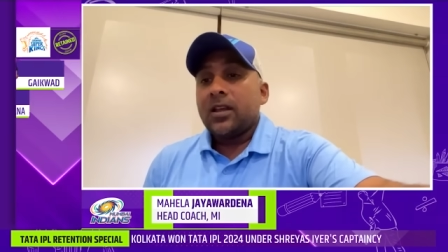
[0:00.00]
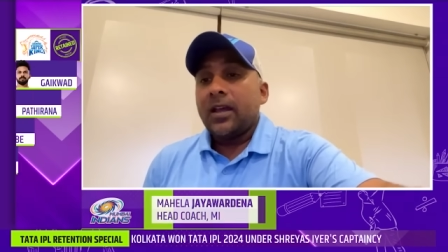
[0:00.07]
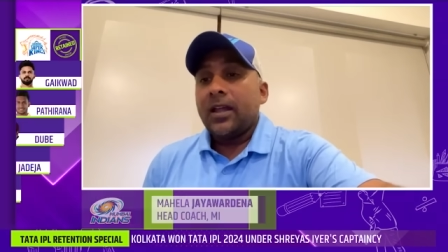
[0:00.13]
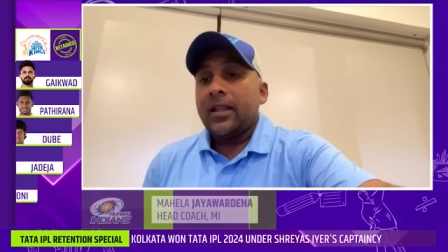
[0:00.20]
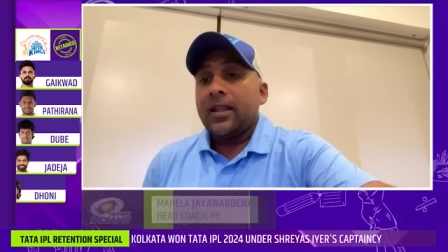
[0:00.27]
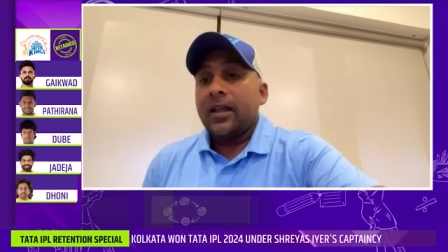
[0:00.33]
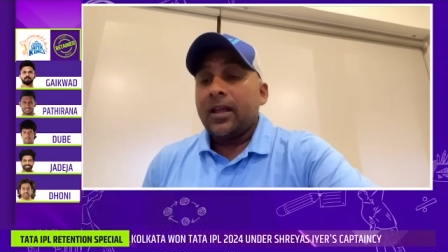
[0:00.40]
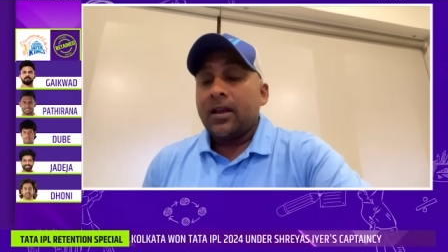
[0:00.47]

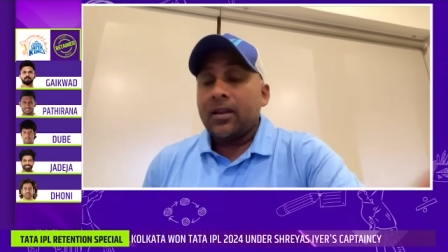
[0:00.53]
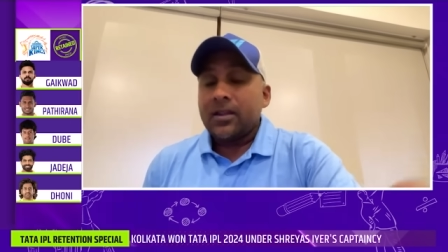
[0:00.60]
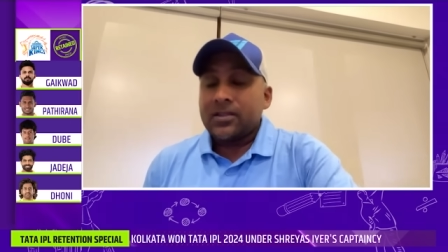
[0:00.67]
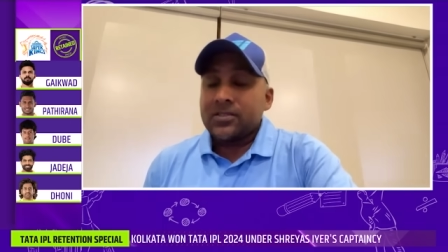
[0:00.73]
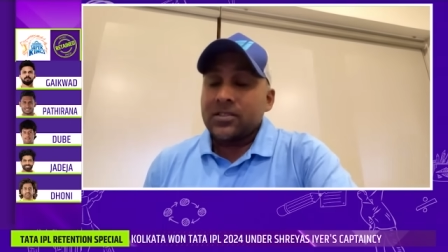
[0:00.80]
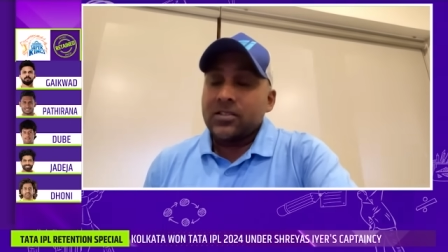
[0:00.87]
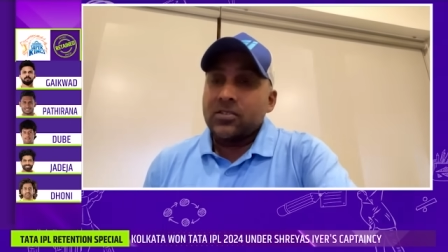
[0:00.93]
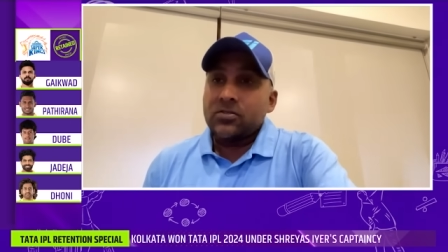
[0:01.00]
and our
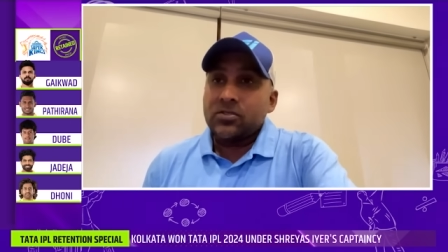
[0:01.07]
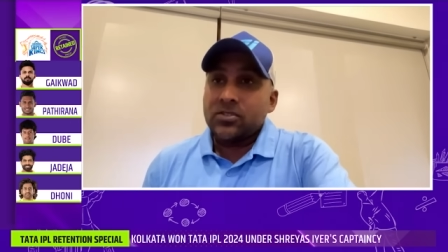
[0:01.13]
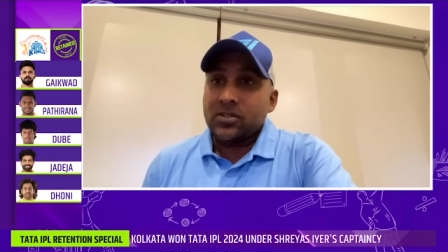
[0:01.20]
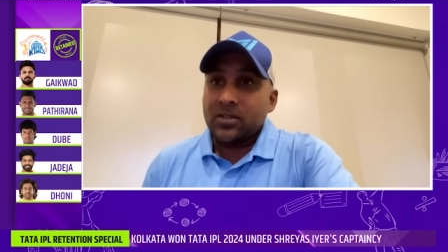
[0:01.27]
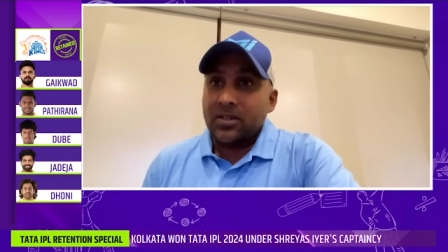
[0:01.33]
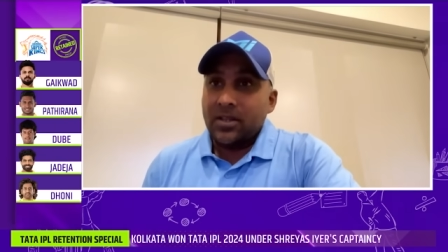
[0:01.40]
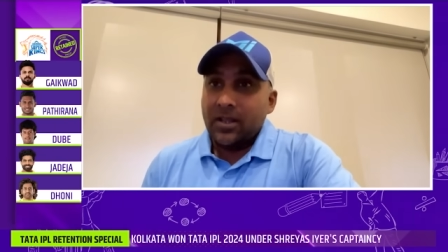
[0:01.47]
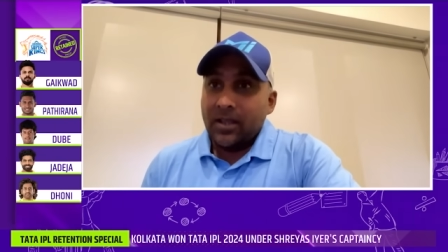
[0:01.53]

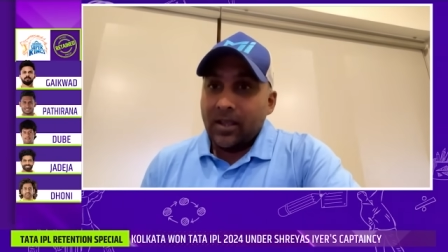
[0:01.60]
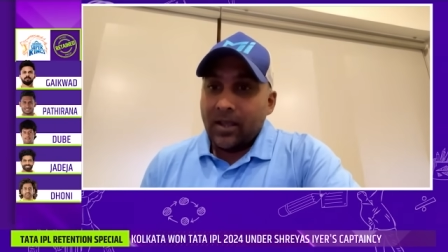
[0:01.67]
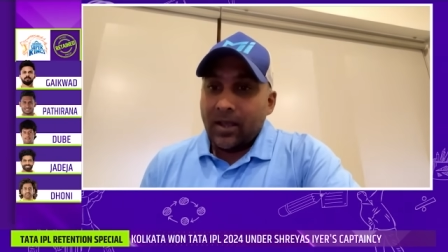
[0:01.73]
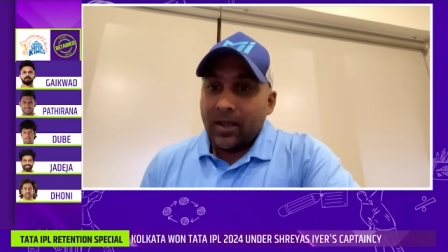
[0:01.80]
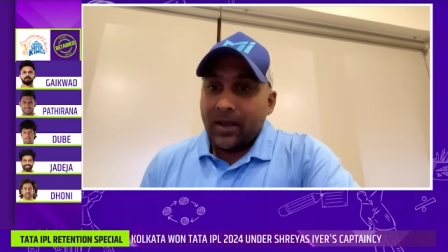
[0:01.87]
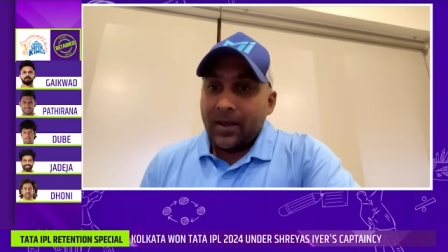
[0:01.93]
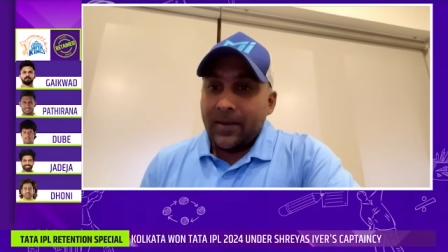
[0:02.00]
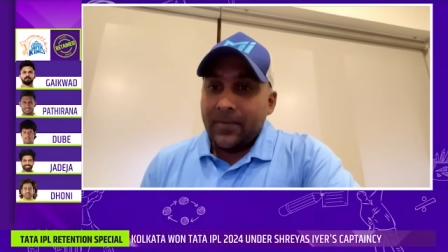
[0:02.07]
execution.
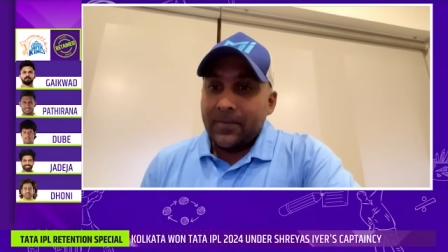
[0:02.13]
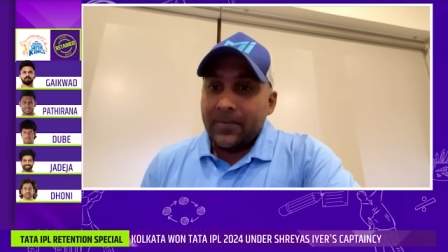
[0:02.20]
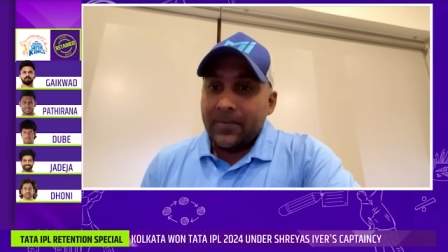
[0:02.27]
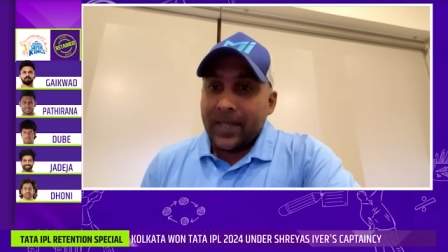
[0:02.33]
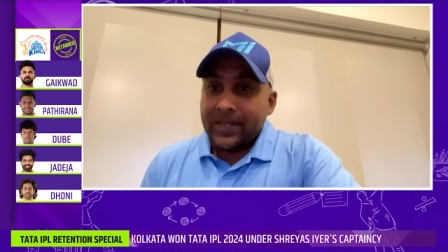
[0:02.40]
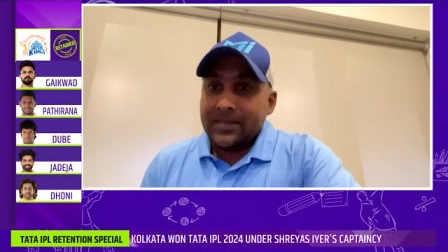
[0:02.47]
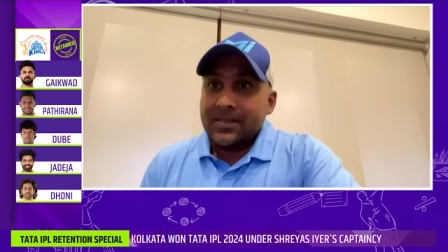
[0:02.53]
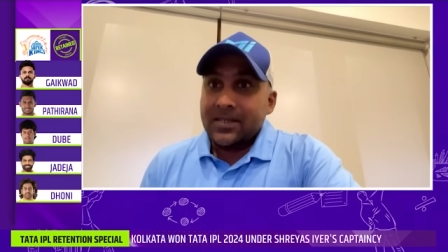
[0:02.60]

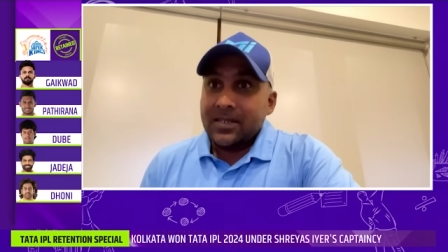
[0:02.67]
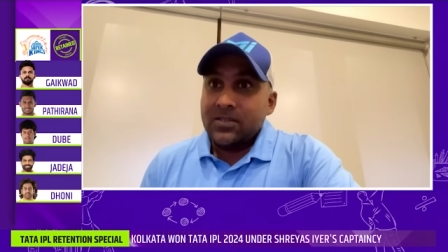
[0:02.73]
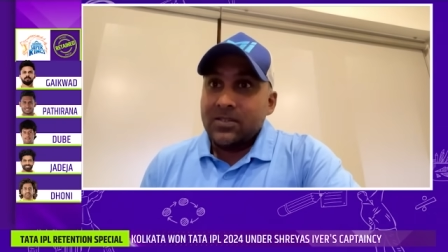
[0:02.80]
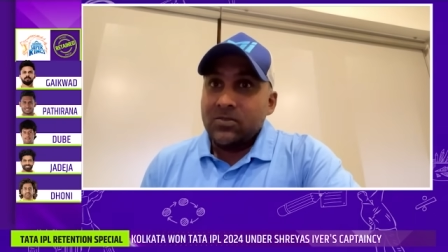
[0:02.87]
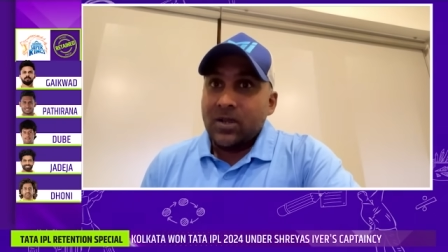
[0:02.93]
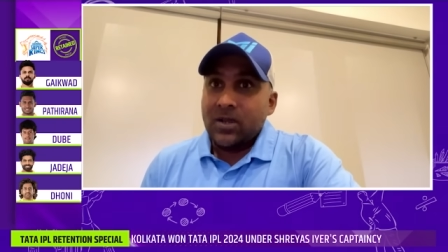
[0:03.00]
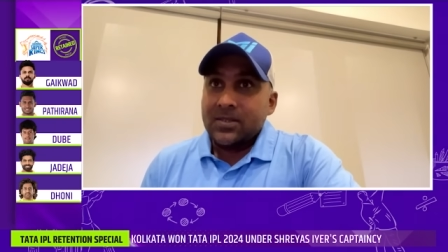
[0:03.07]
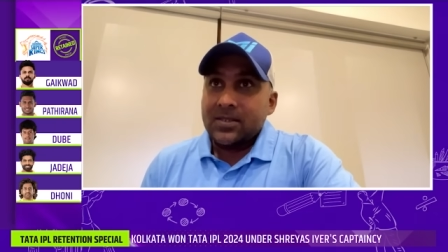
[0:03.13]
That's key
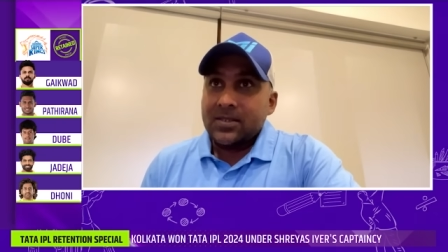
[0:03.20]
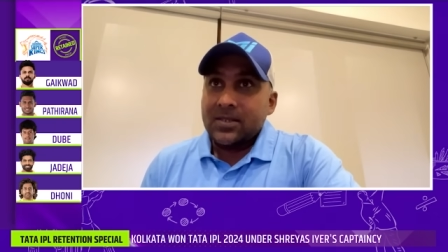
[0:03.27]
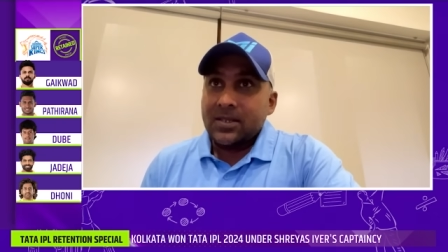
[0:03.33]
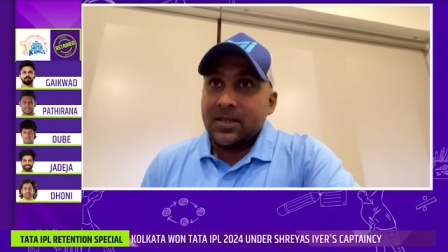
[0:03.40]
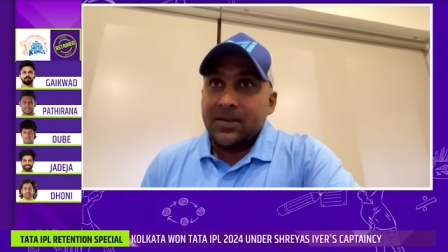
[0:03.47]
to us.